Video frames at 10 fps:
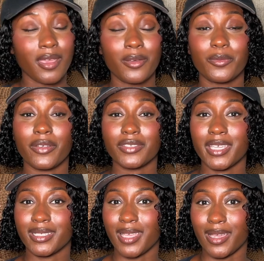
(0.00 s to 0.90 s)
with
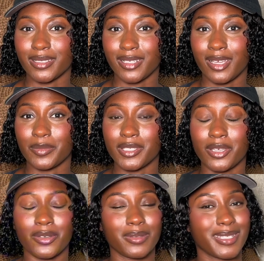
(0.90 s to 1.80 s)
TikTok Shop.
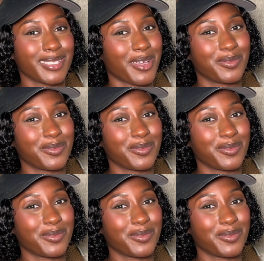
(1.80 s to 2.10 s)
So let's go.